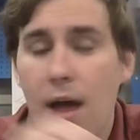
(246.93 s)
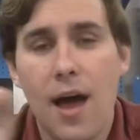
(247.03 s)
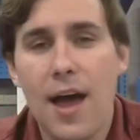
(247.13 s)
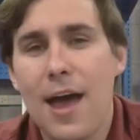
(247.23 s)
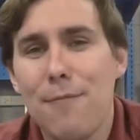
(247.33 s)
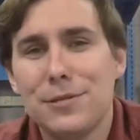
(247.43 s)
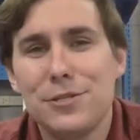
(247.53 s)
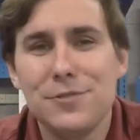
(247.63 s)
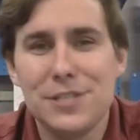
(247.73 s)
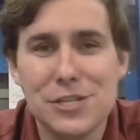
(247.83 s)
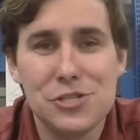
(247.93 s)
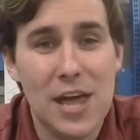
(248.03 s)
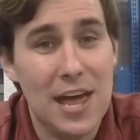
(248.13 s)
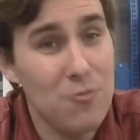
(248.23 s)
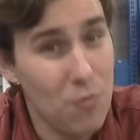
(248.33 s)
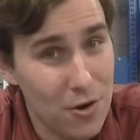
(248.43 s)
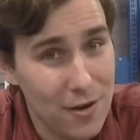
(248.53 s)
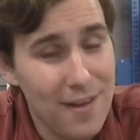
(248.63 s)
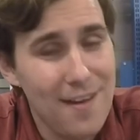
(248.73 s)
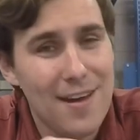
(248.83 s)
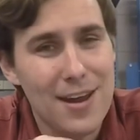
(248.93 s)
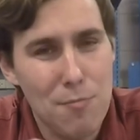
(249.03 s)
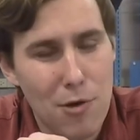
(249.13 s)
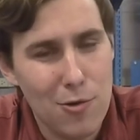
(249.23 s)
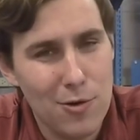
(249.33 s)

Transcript: I happen to teach and work at a Part